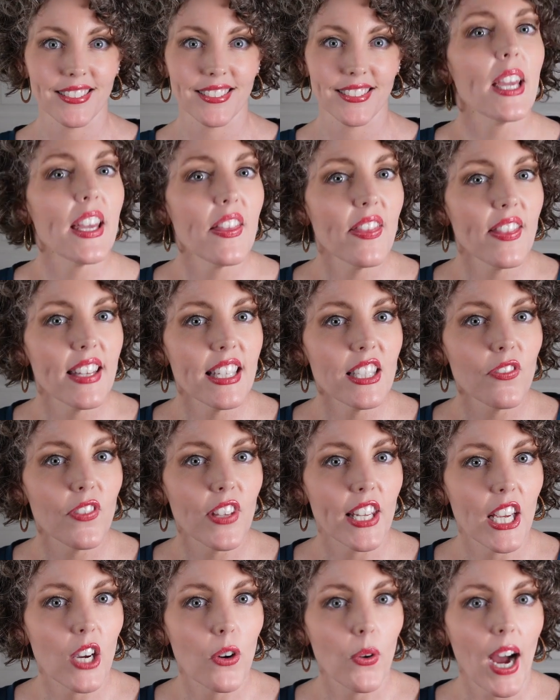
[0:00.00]
In this
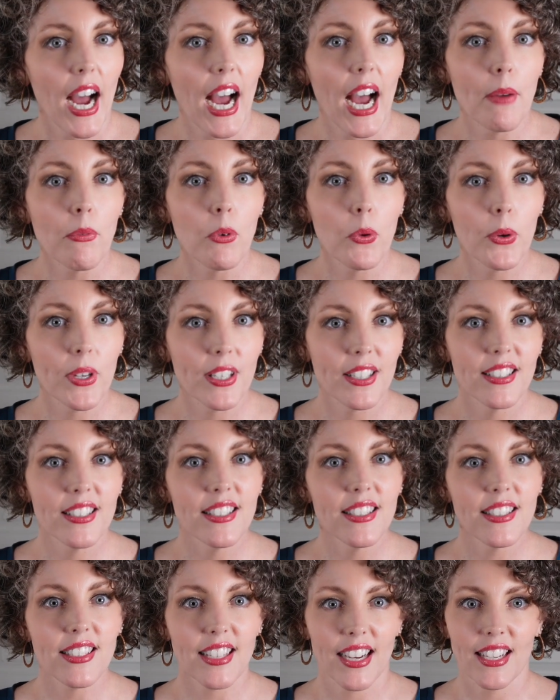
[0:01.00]
video, I'm going to
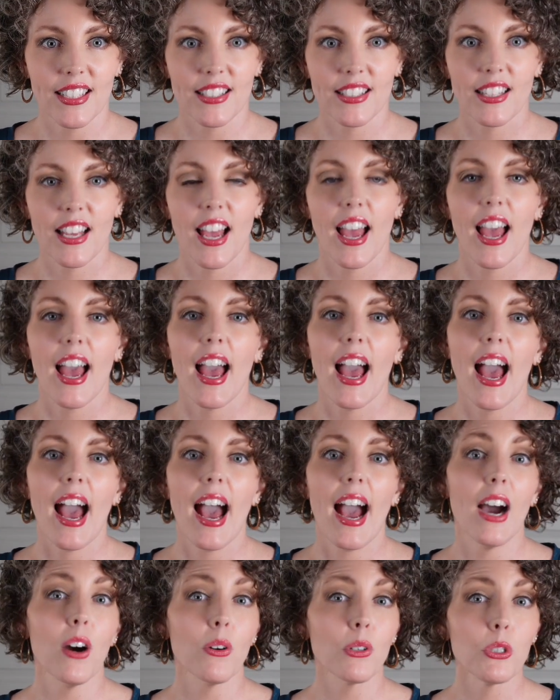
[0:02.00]
discuss
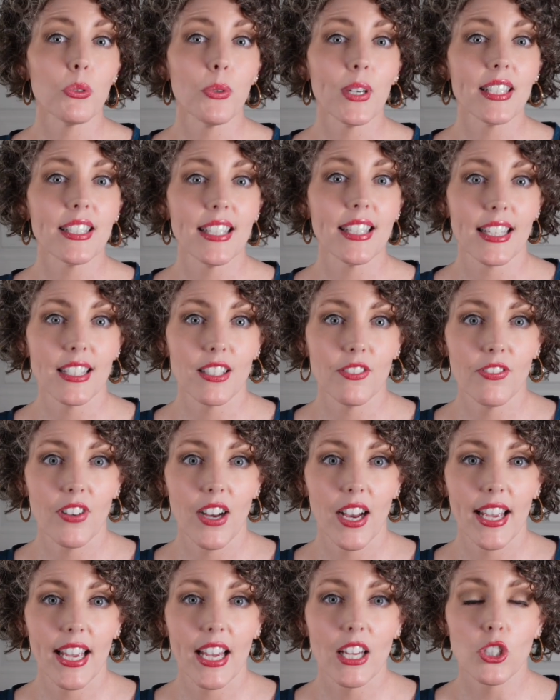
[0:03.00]
how to
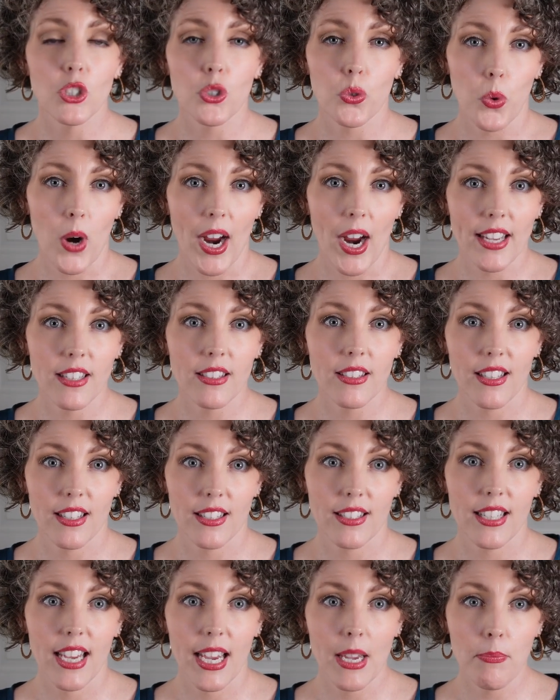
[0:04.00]
identify dry
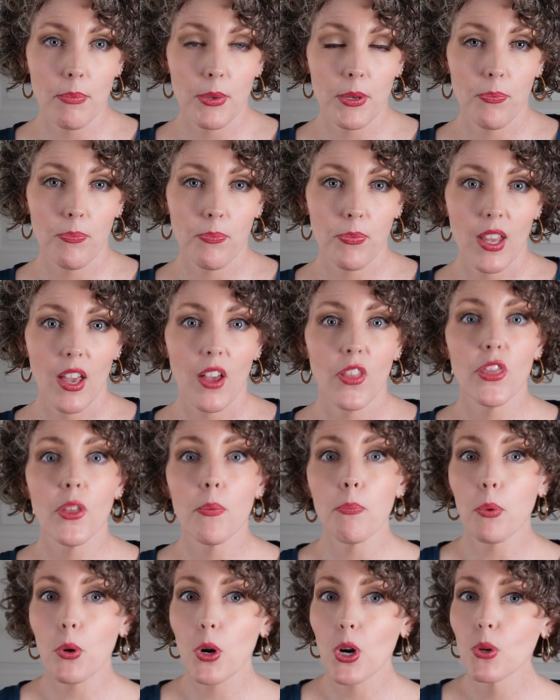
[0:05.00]
skin type, the
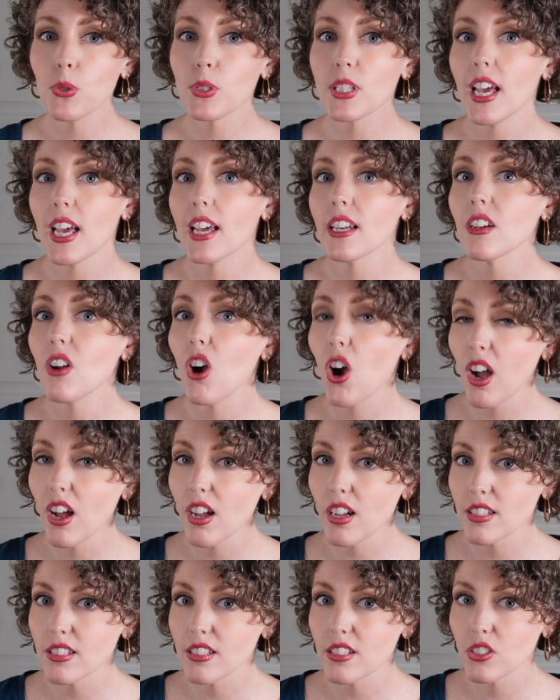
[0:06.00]
pros and
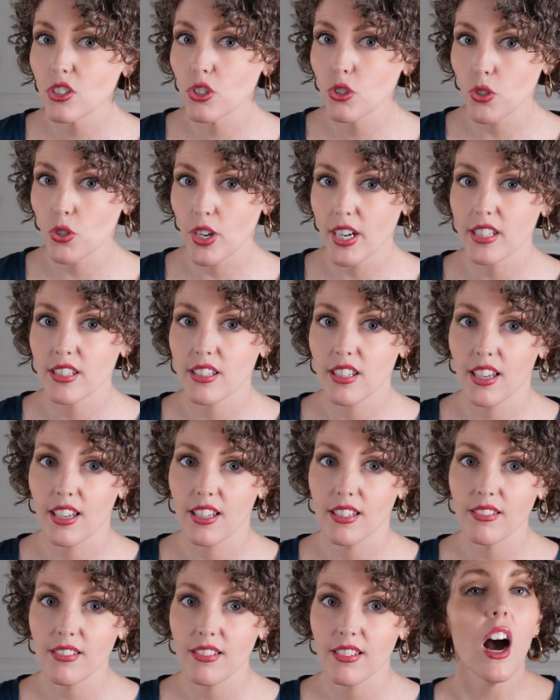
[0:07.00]
cons to dry
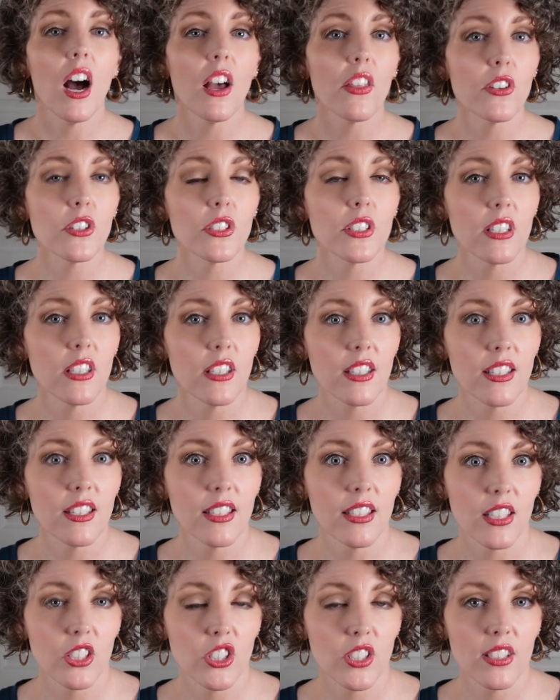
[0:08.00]
skin, other skin
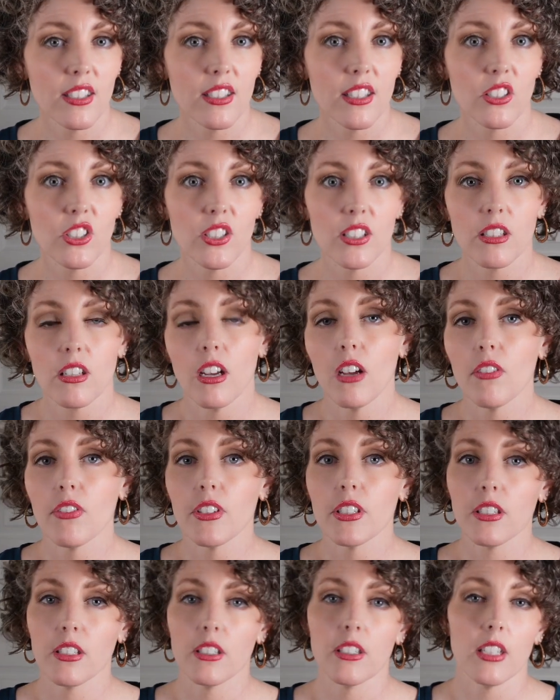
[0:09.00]
conditions such as
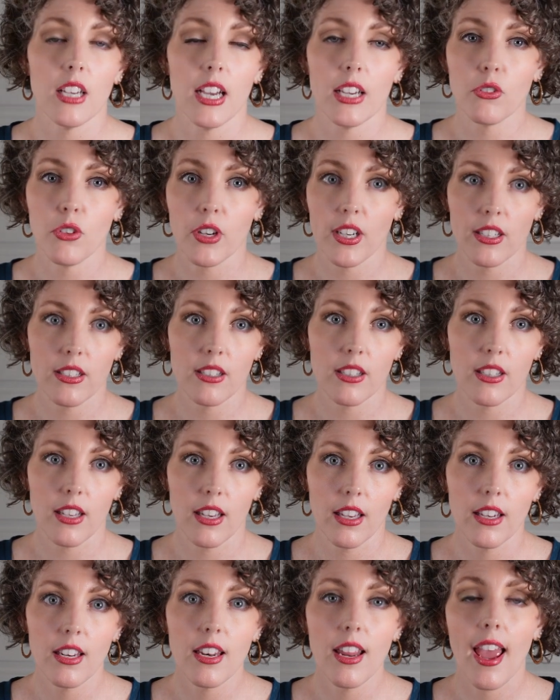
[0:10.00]
obviously dehydrated
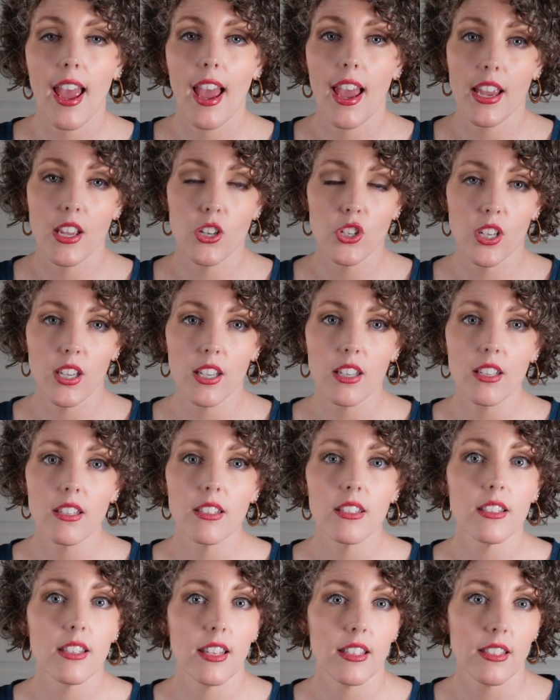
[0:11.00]
skin, aging,
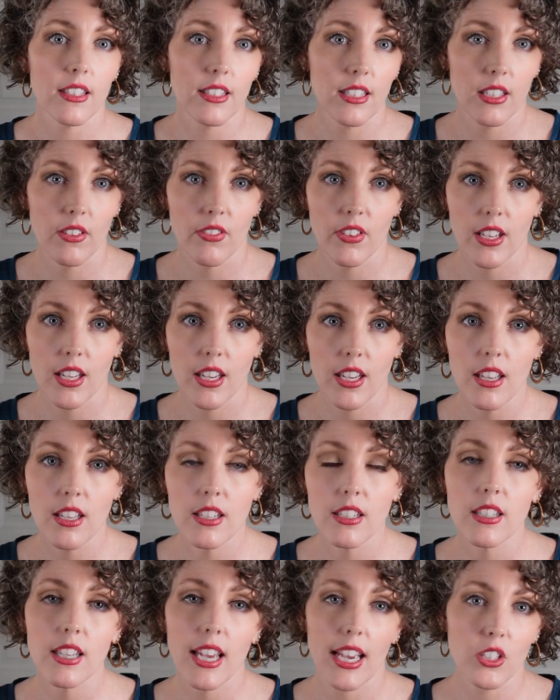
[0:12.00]
sensitivity,
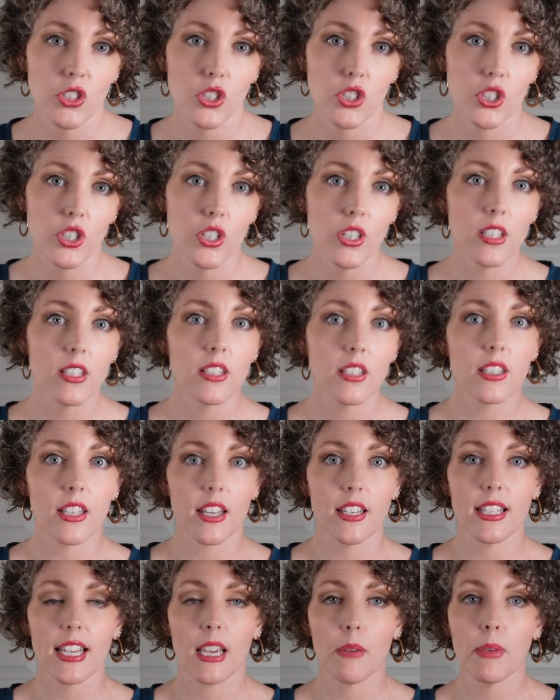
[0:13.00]
texture,
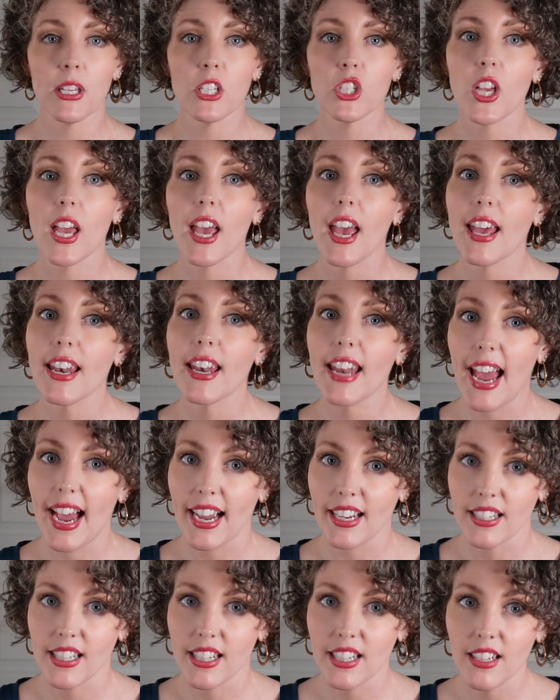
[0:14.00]
sun damage, and
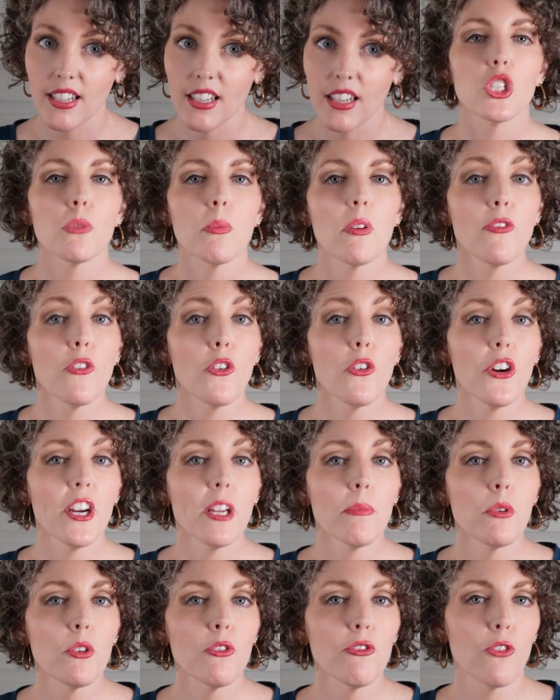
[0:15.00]
acne. So before
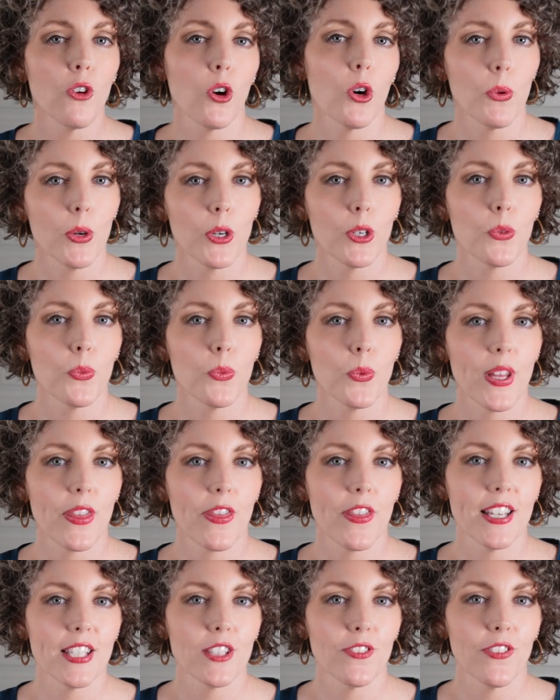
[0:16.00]
I move forward
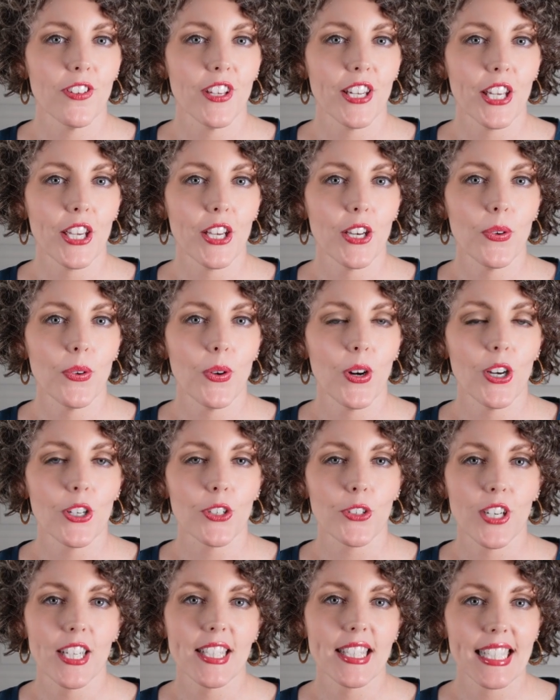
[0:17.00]
with this video on
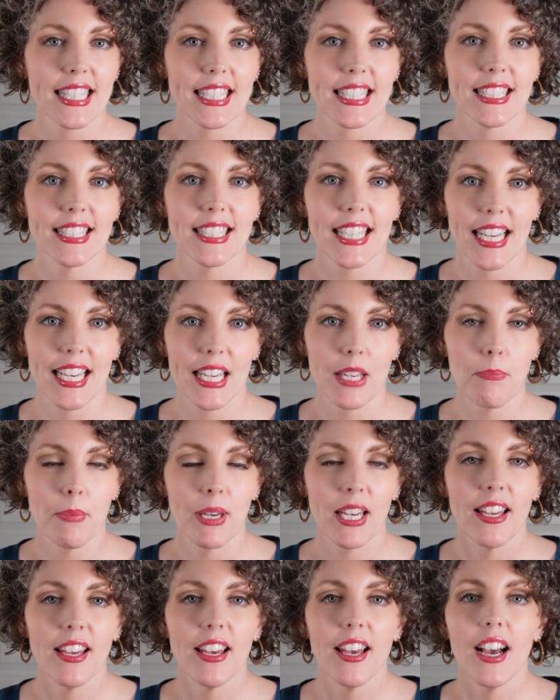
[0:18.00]
dry skin type,
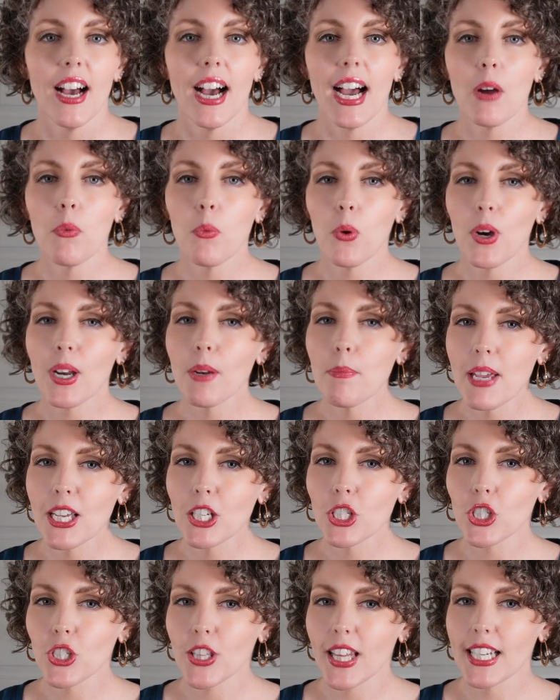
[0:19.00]
I want to make
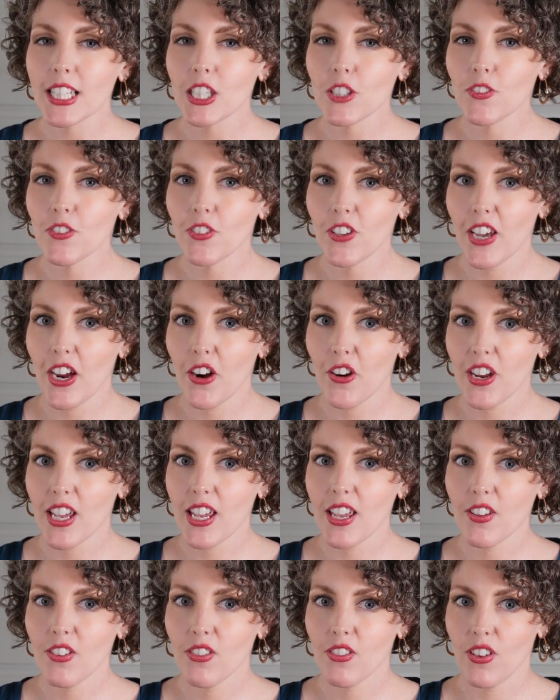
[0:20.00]
sure that it's
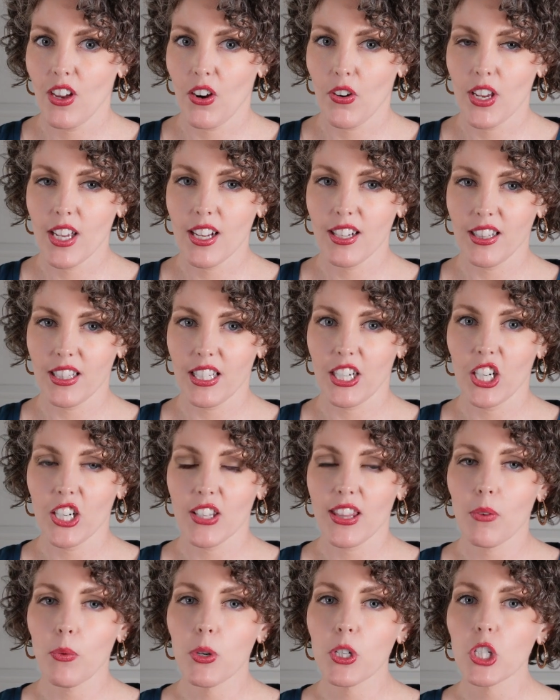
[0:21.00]
very, very clear
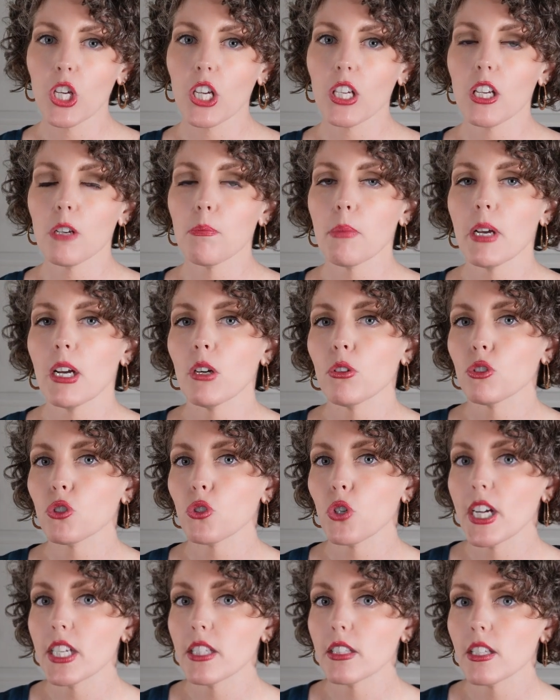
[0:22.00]
that we're talking about
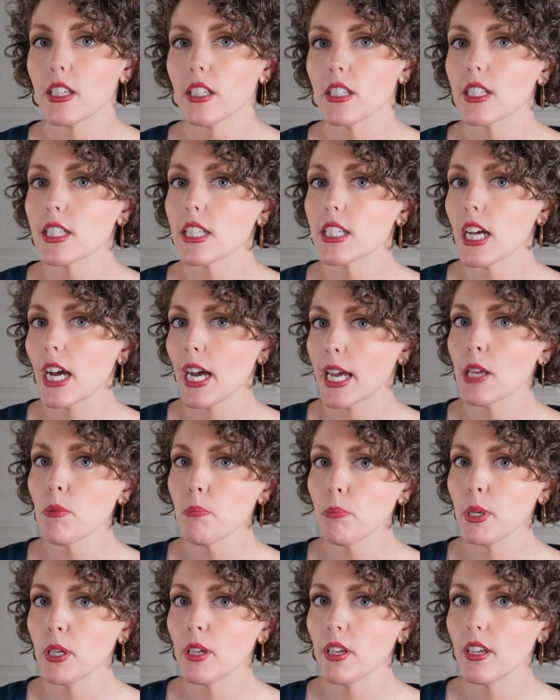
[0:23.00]
dry skin type